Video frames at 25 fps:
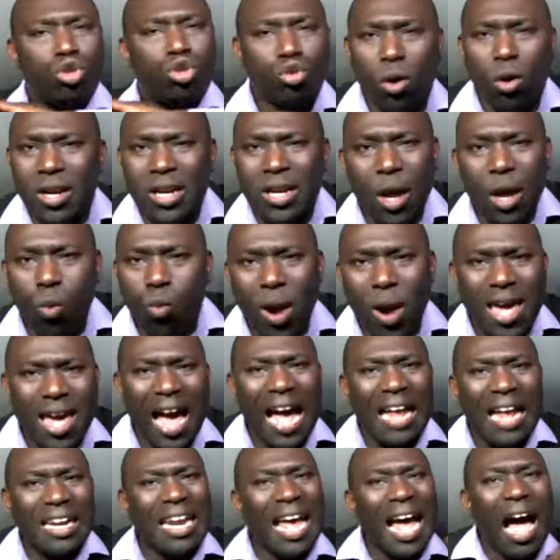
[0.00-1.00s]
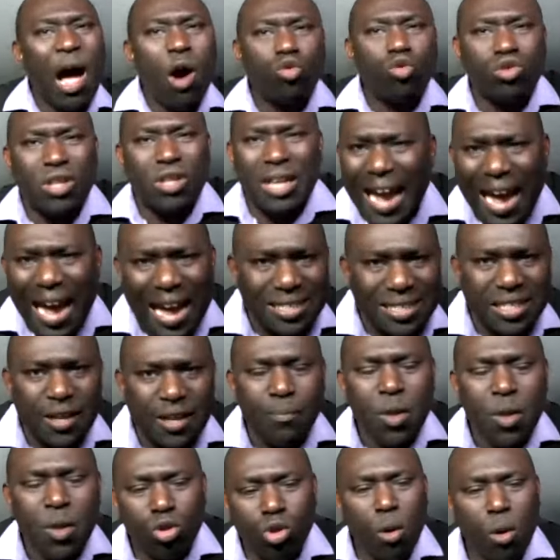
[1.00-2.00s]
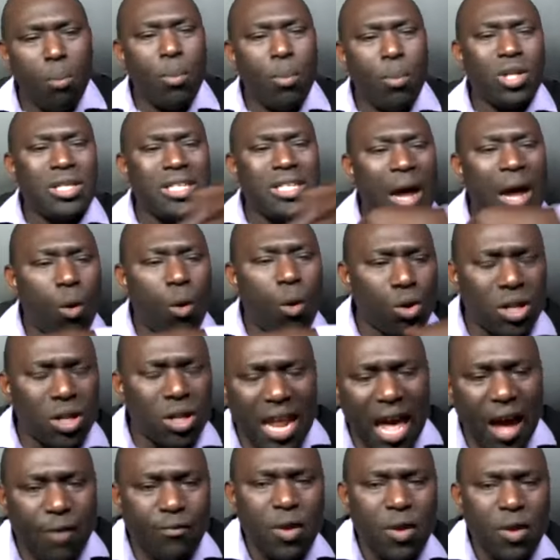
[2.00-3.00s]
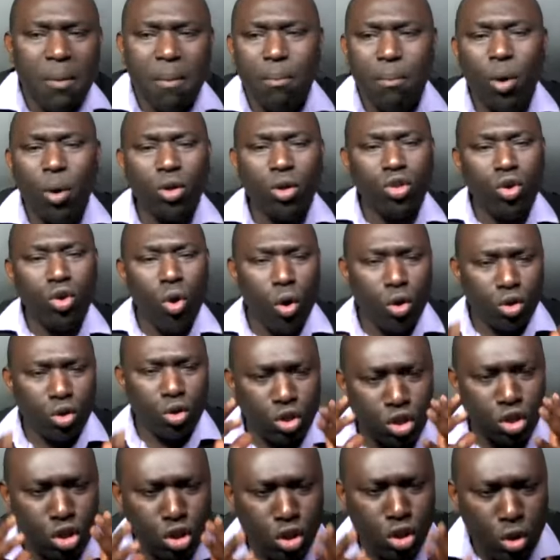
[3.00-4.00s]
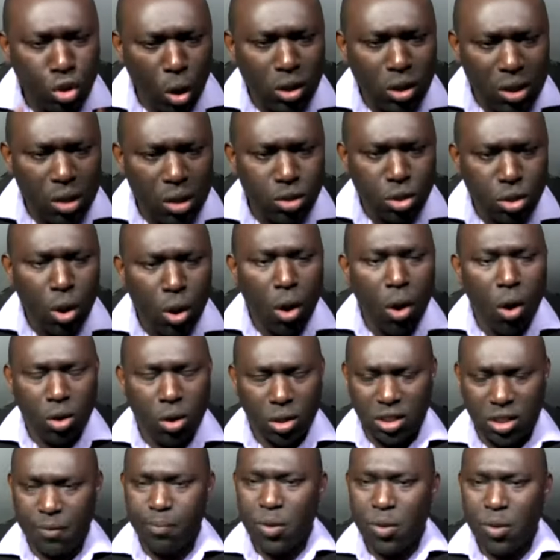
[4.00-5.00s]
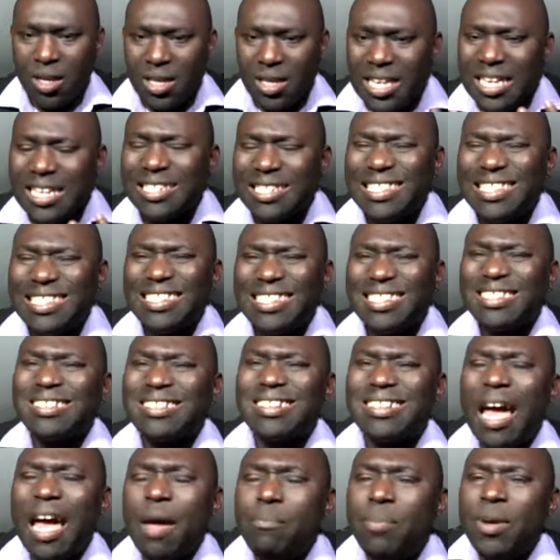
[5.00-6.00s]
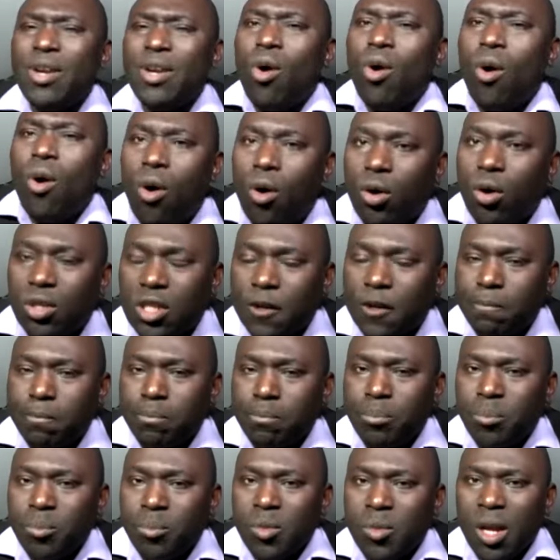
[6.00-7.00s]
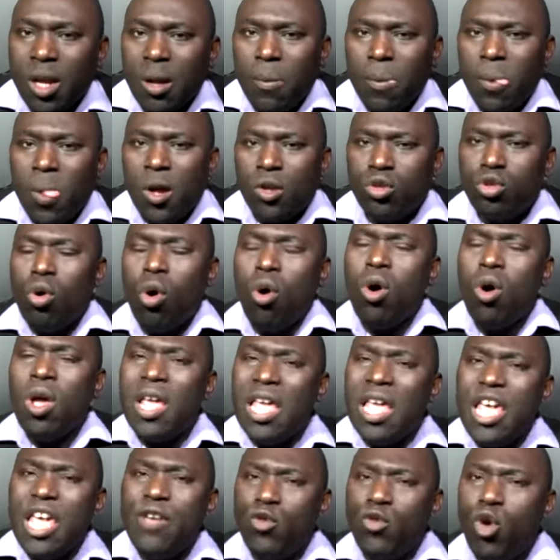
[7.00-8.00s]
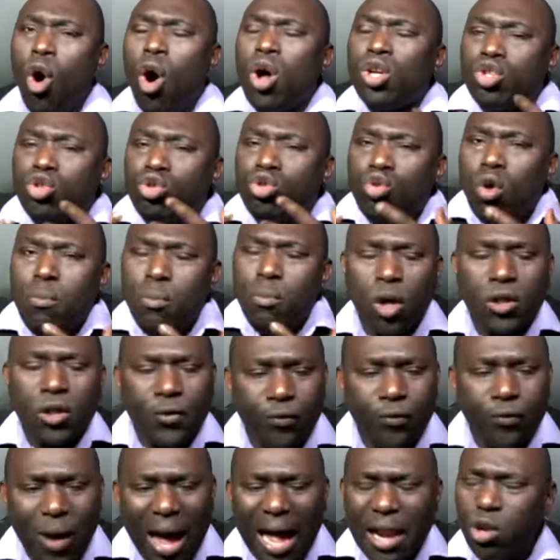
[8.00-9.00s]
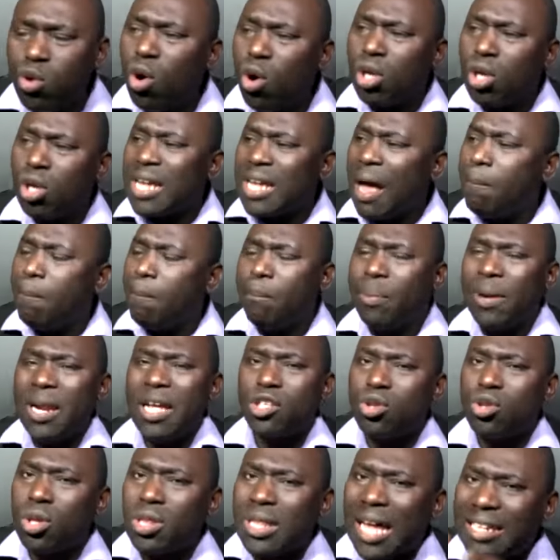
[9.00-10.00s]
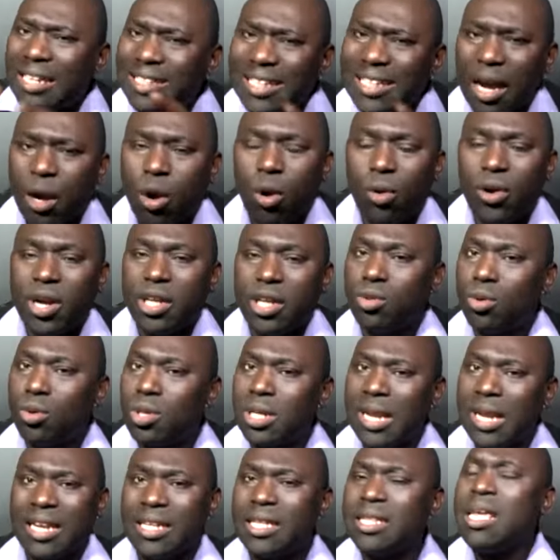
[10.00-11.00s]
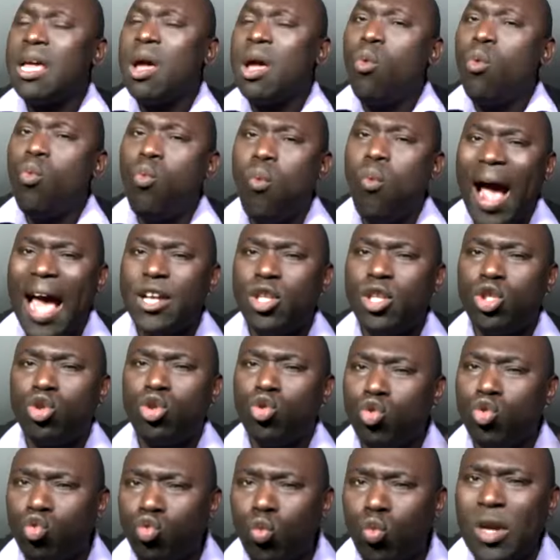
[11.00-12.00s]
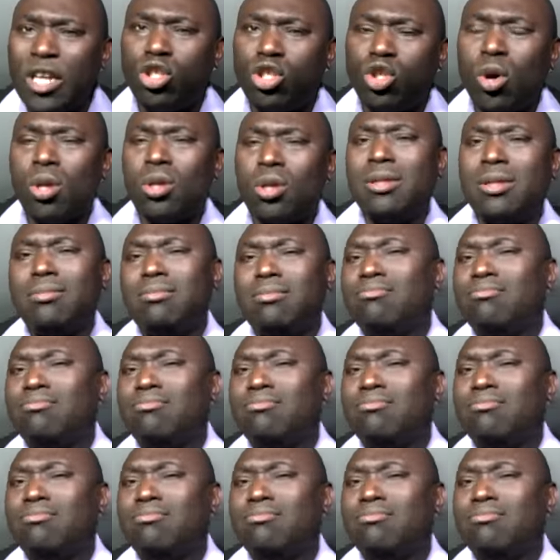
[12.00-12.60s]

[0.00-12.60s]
thrown away and outcast. Somebody that was left. But God saw us. He's describing us. So if God so much values us and places us and decorates us like this, why should we just